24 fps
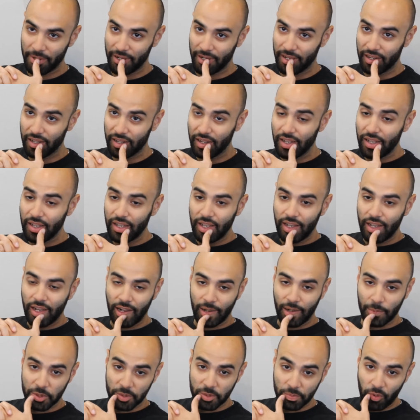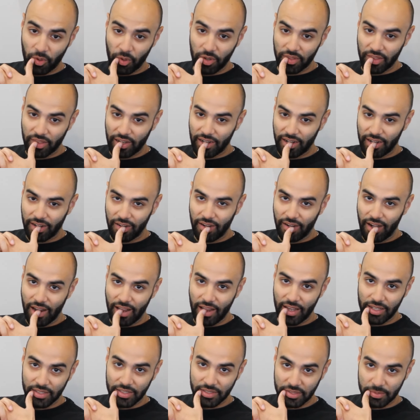But I was born there
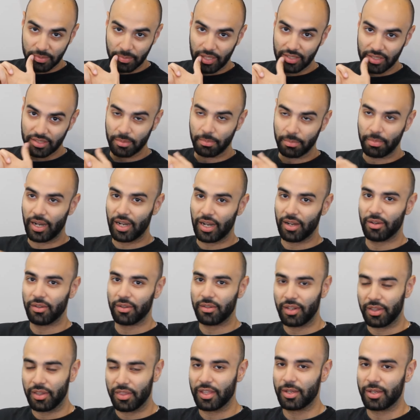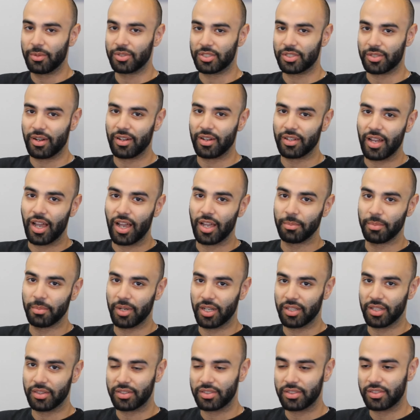and spent about, I think it was around 9
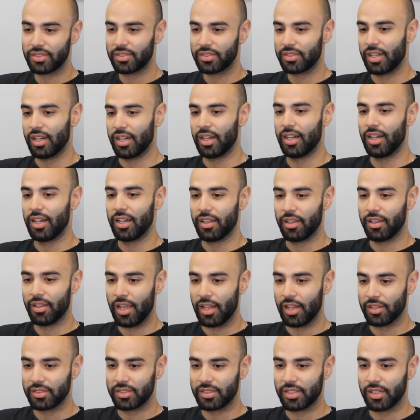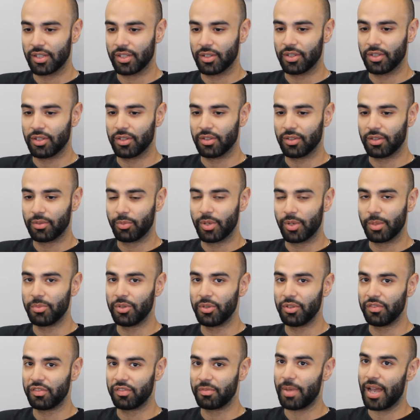months until we
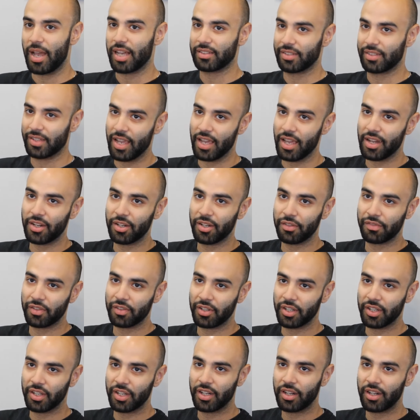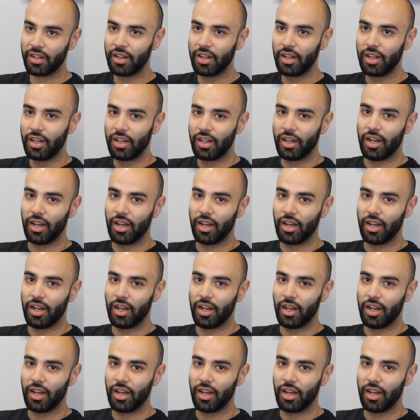moved back to Canada for a year.